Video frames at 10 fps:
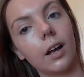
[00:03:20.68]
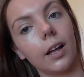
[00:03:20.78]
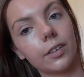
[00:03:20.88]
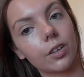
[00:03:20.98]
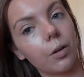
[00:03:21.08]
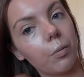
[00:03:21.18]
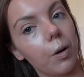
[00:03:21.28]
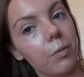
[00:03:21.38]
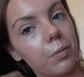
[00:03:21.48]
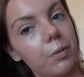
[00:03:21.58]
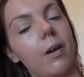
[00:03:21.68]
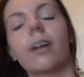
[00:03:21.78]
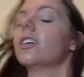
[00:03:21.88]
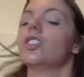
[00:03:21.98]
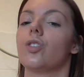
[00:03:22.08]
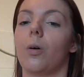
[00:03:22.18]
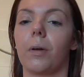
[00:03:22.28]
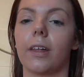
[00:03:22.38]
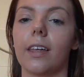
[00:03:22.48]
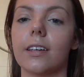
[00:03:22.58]
And I won't be wearing a
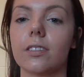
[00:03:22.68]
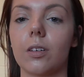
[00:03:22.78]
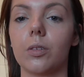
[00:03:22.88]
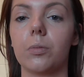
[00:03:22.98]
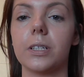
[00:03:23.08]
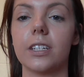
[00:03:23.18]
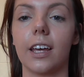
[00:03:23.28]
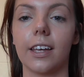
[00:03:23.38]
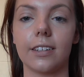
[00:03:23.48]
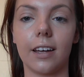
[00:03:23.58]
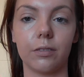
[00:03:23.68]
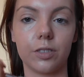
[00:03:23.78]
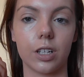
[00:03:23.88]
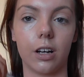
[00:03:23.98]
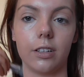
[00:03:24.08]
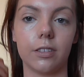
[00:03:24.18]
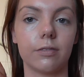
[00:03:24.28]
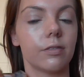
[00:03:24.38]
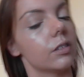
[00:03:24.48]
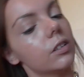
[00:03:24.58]
top like this, so I normally take it down to kind
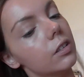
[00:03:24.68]
of